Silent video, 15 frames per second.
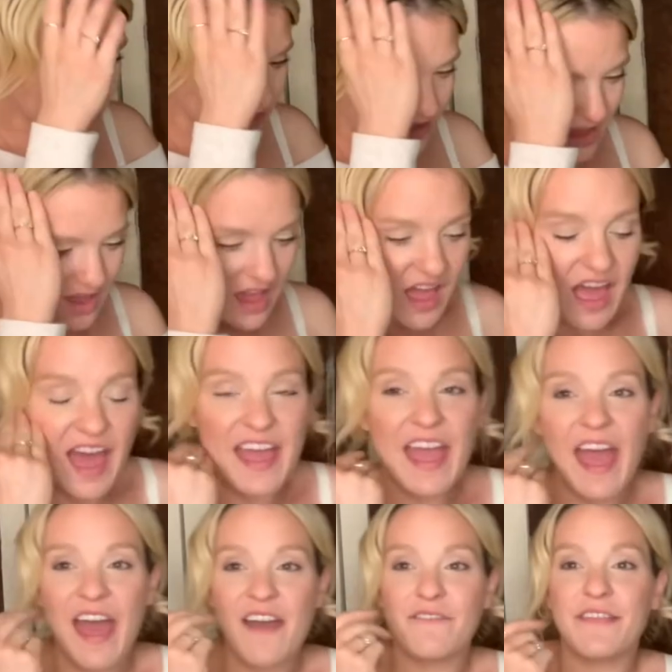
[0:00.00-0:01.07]
I have
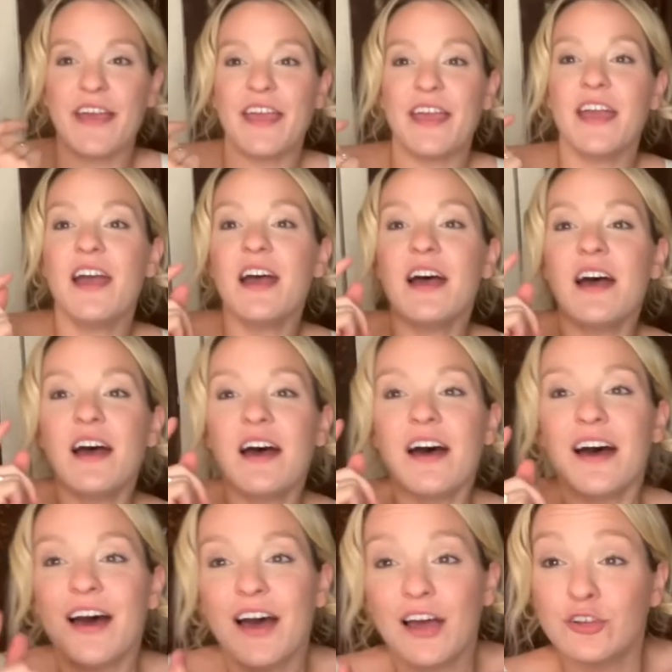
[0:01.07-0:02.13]
a
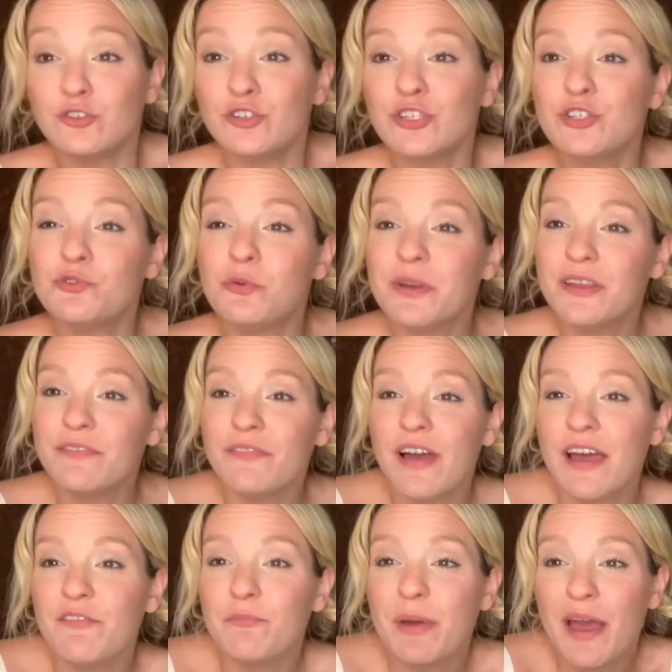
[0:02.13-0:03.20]
125
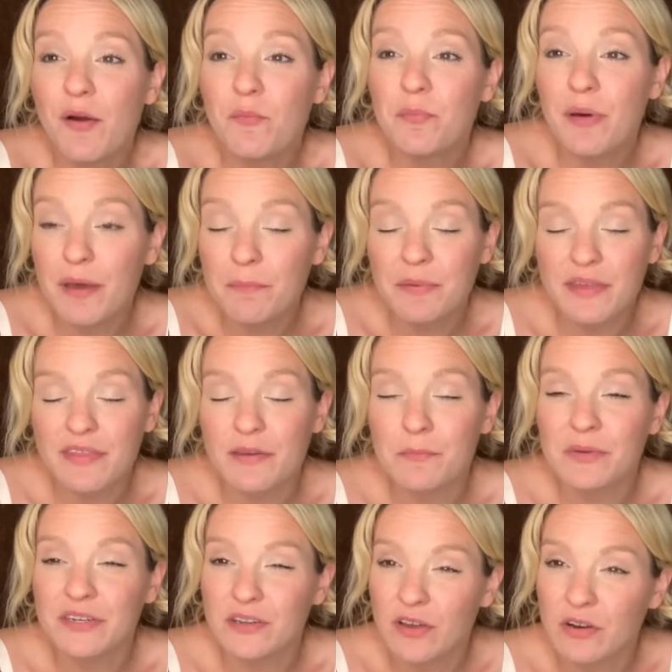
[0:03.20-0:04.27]
pound puppy that my daughter
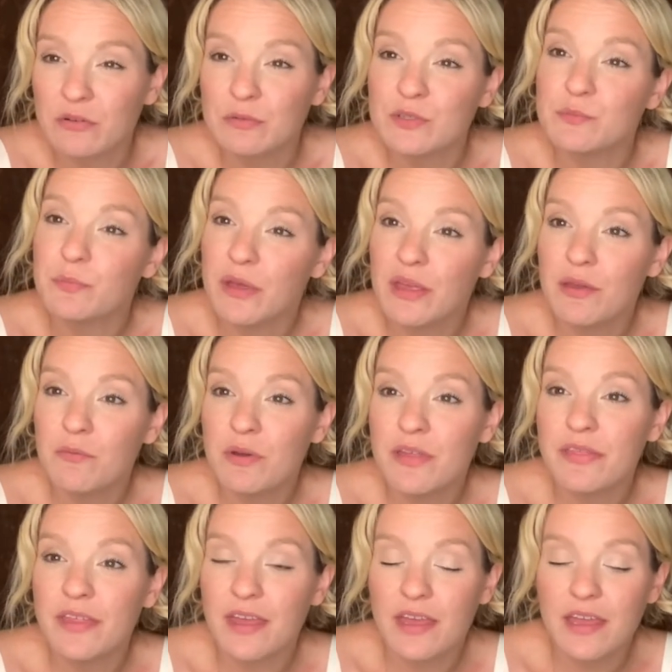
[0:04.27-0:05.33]
was playing with
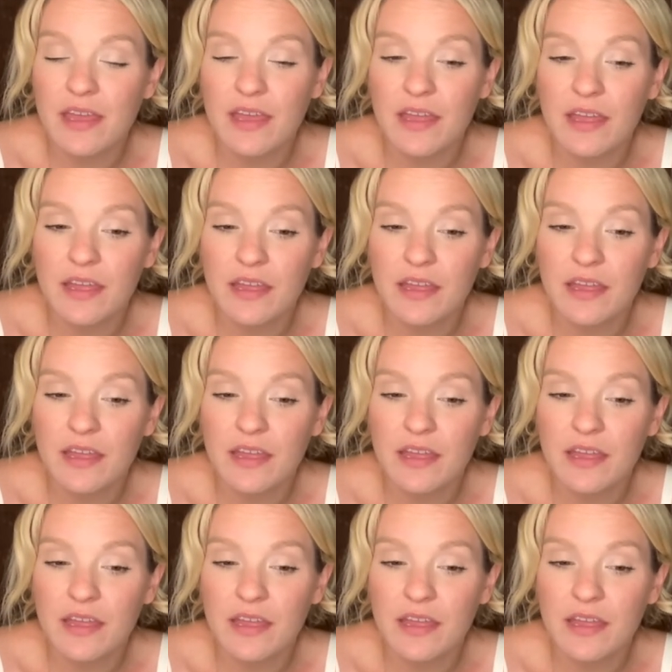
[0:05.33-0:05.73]
and